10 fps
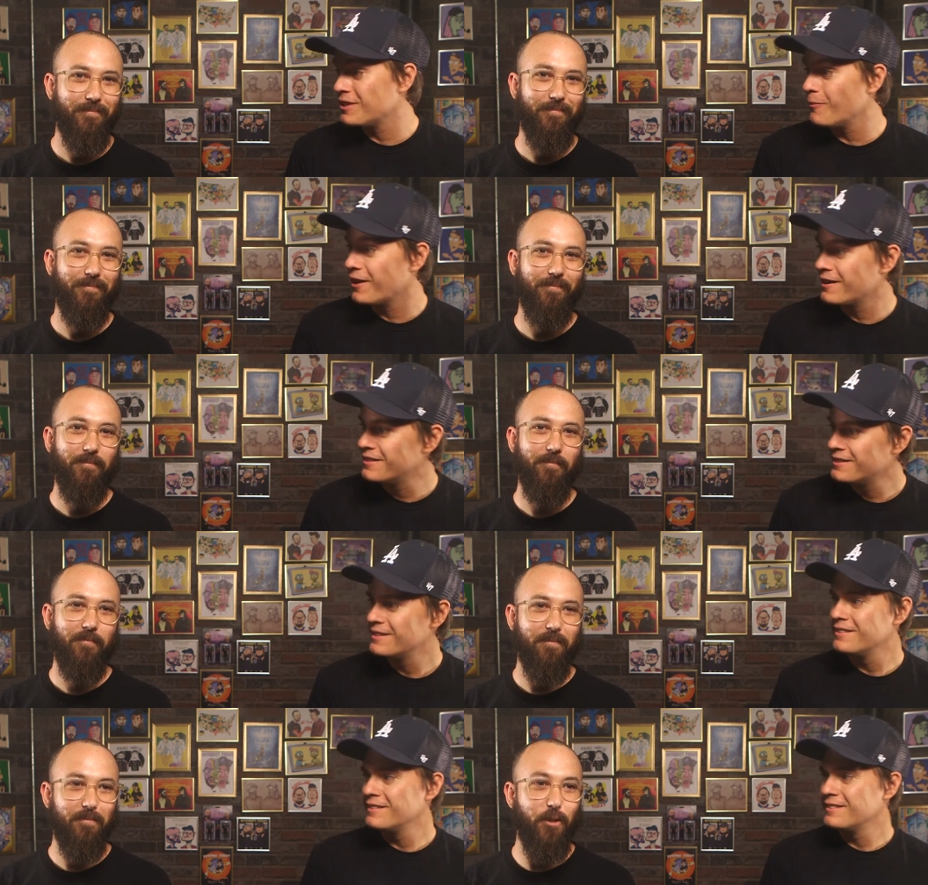Speaker 1: somewhere.
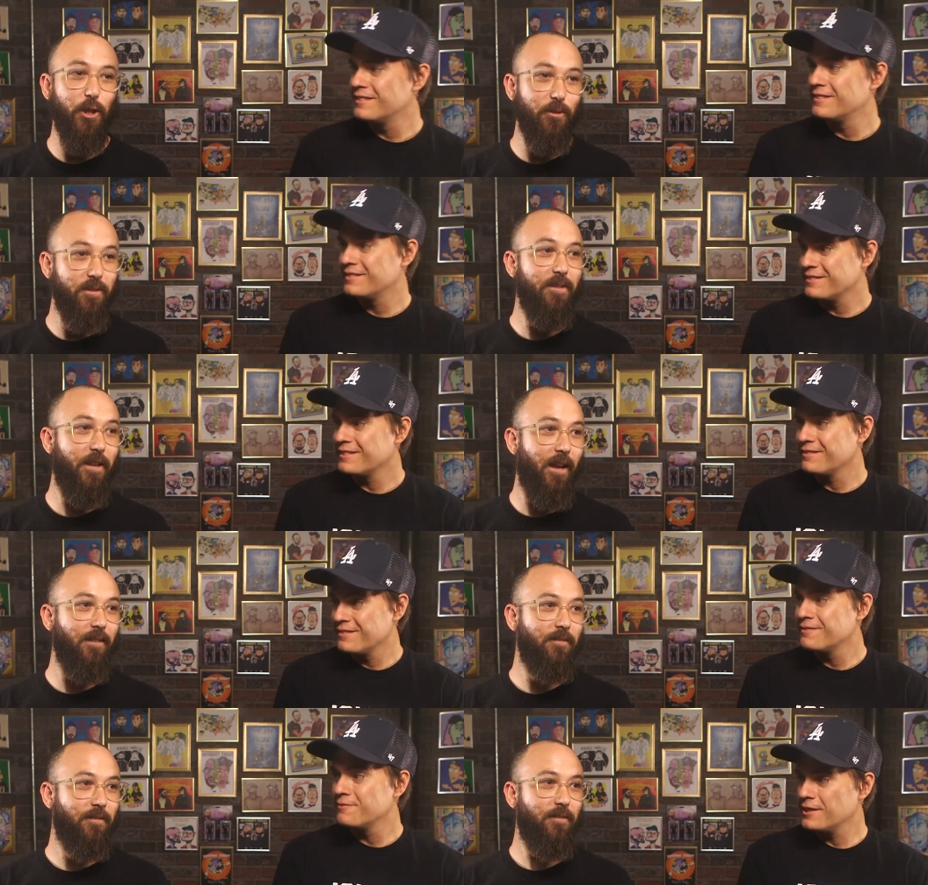
Speaker 2: Goose,
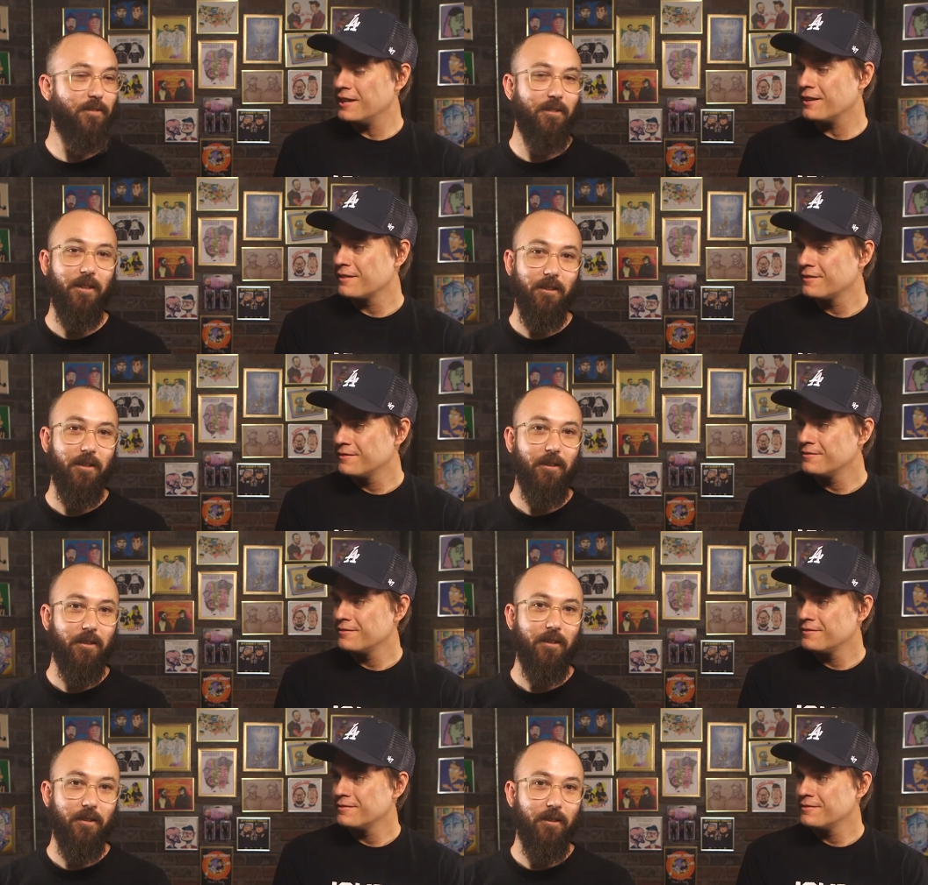yeah.
Speaker 1: Yeah.
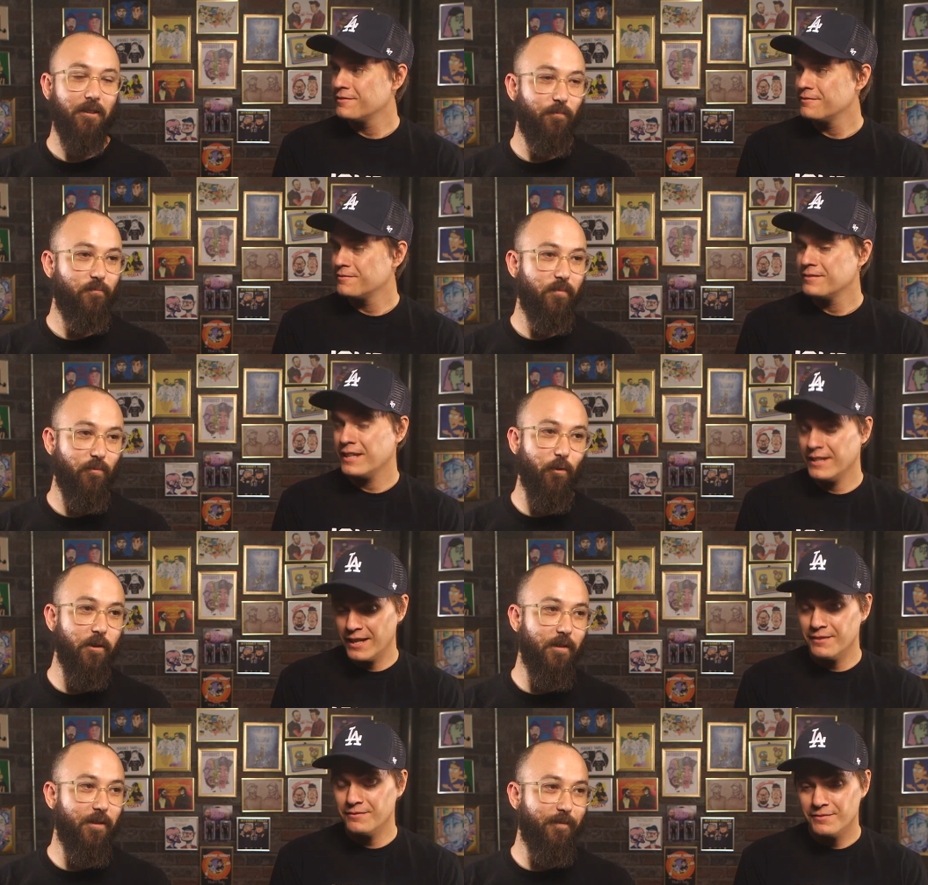
Speaker 2: And
Speaker 1: Poor
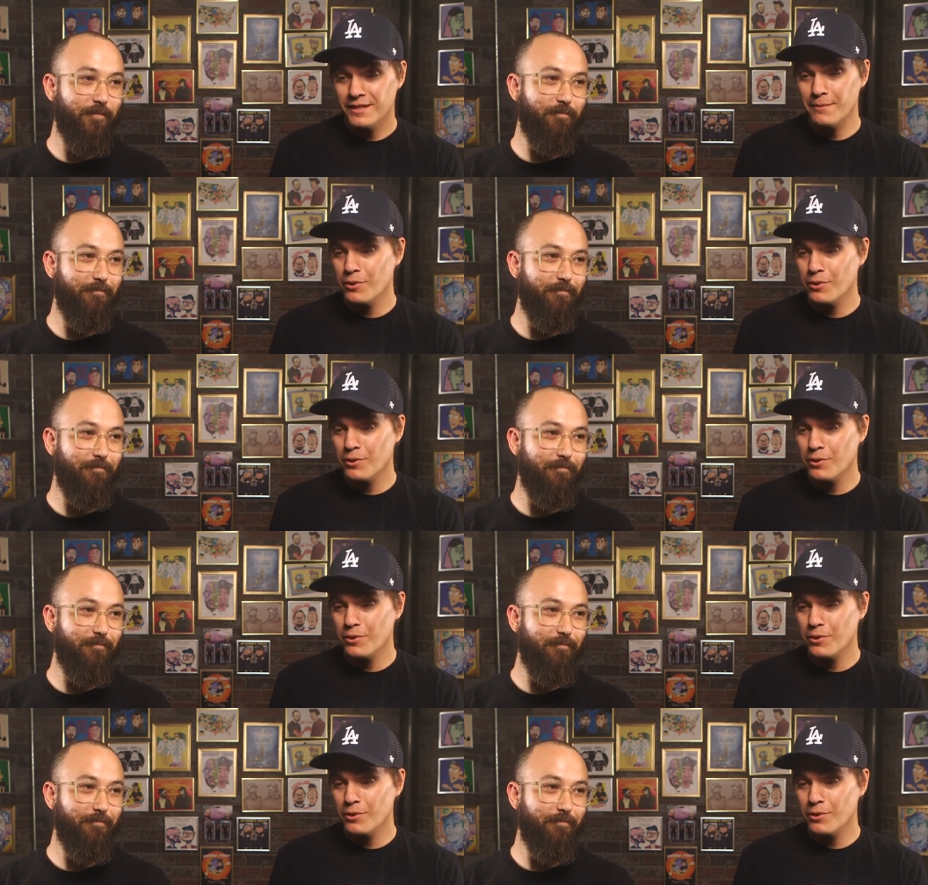then he